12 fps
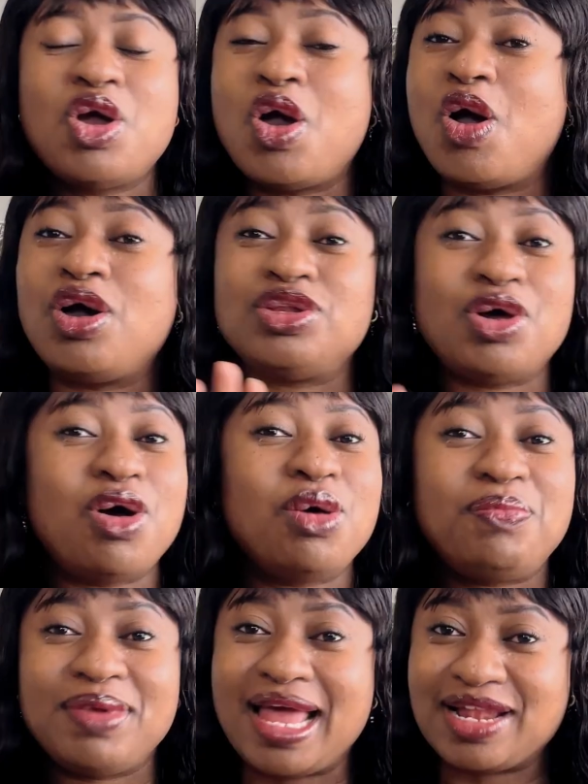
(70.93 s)
On all
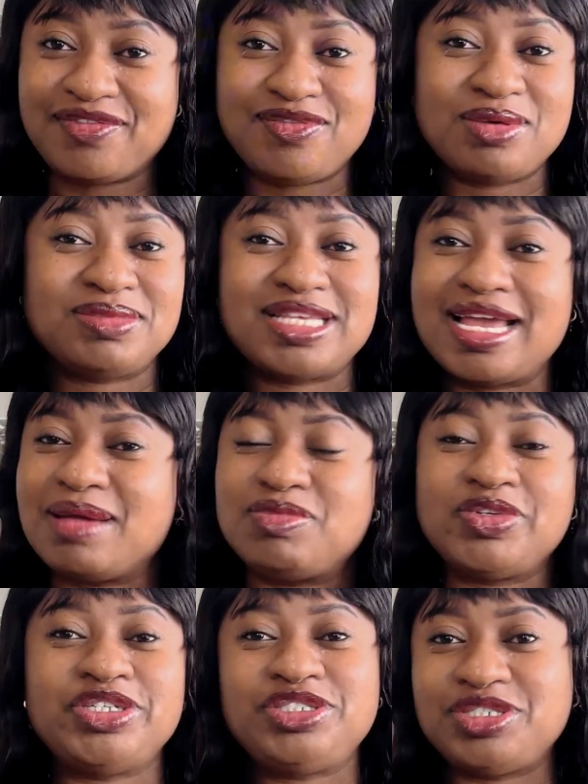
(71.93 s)
platforms, I am
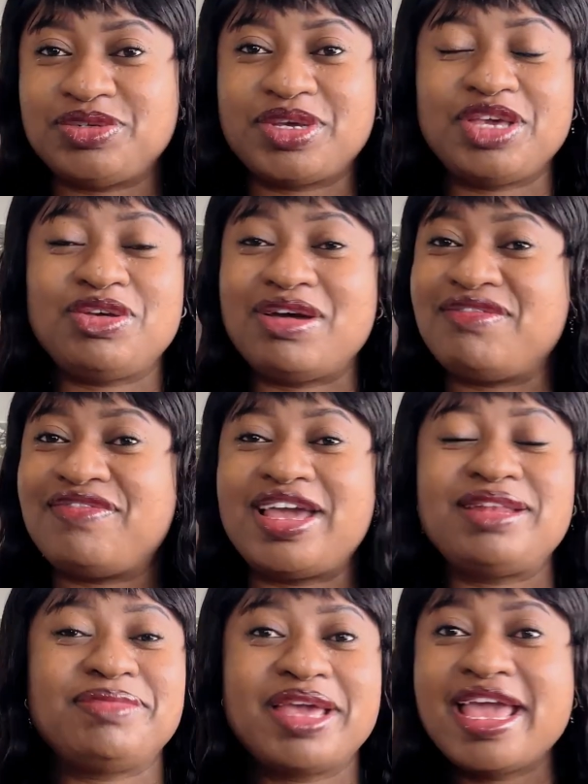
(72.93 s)
Winnie Joe. Okay, you can
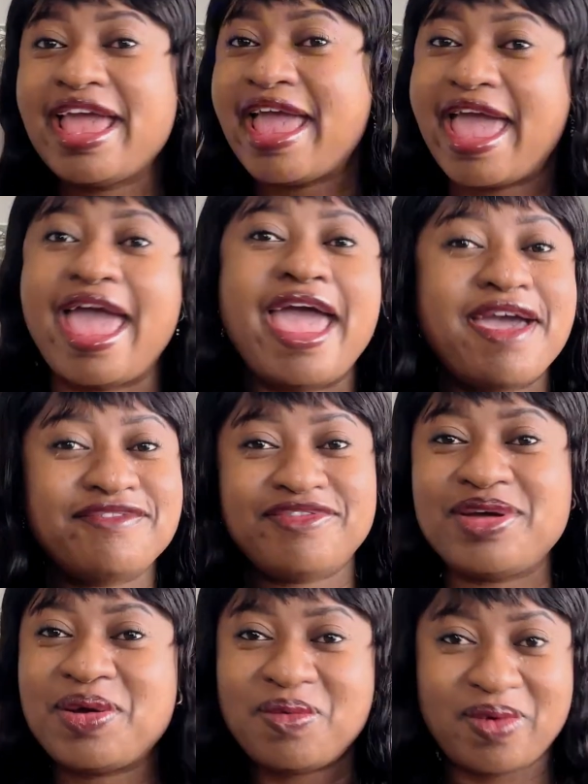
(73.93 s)
find me
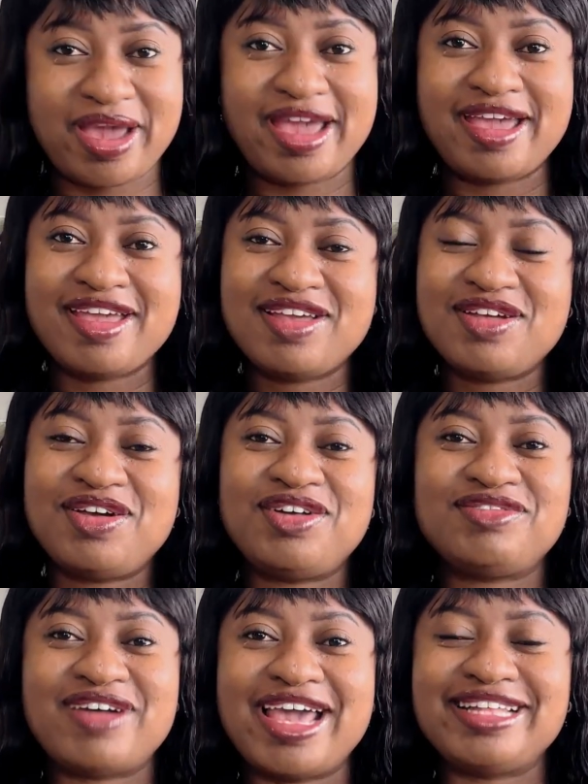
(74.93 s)
everywhere.
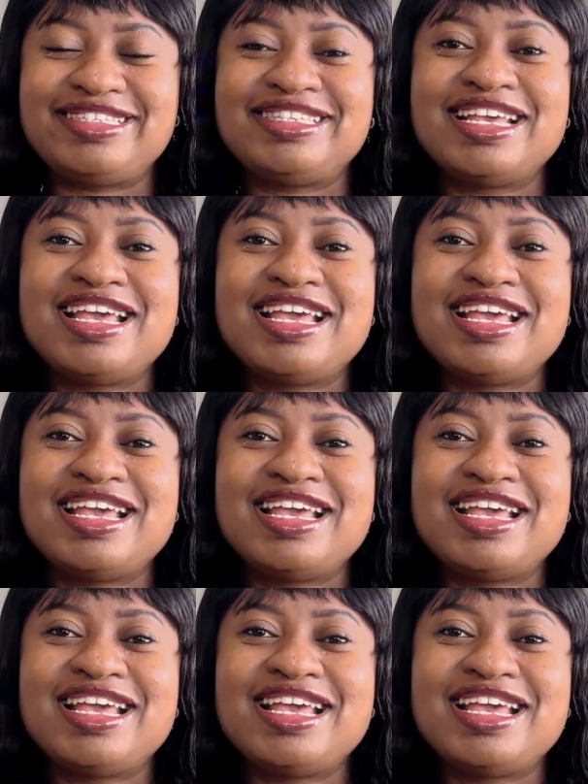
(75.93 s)
All right.